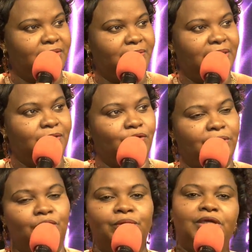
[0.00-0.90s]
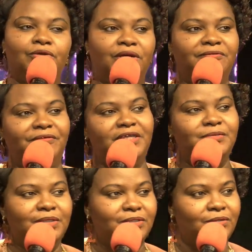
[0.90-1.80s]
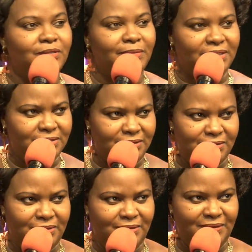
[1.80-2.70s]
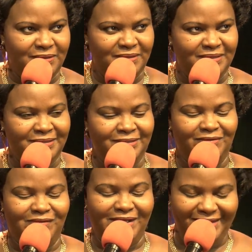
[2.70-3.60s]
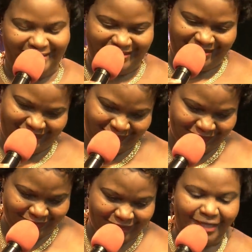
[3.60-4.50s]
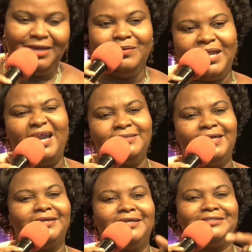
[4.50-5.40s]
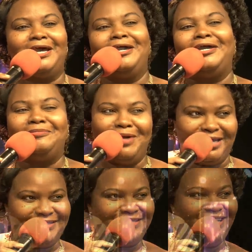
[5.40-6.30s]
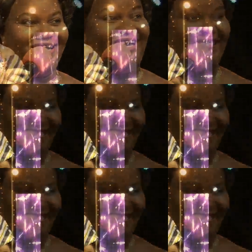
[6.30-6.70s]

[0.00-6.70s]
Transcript: Well, Louis know his face without the mask, he say. Right? But I think he's a headmaster.